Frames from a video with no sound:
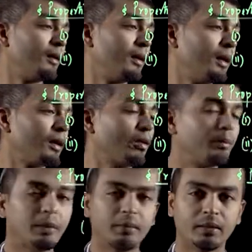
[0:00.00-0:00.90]
A
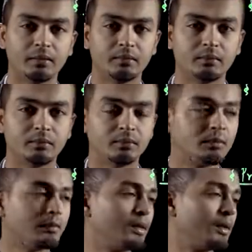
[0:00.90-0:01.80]
complement,
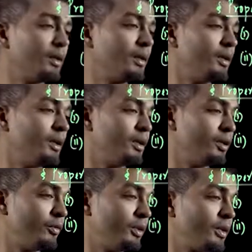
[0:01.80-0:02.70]

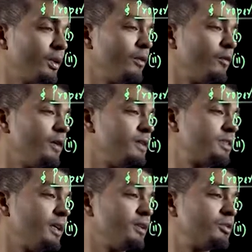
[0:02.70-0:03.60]
union will
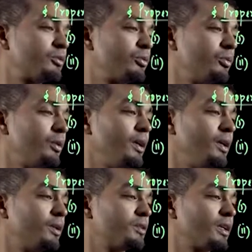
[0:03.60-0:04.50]
change to
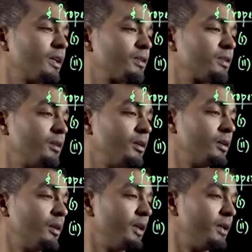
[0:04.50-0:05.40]
intersection,
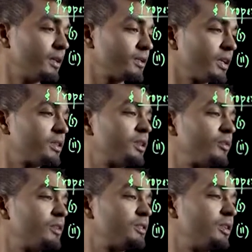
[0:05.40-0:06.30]
intersection
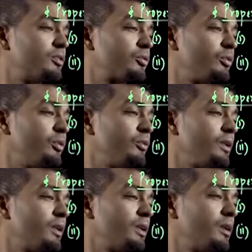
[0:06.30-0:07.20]
will change to
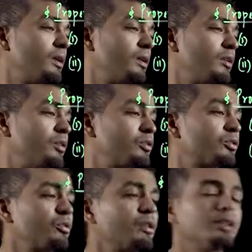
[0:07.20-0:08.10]
union,
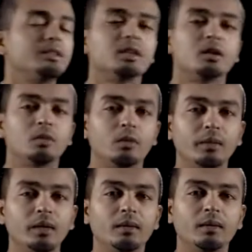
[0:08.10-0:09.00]
so the result will be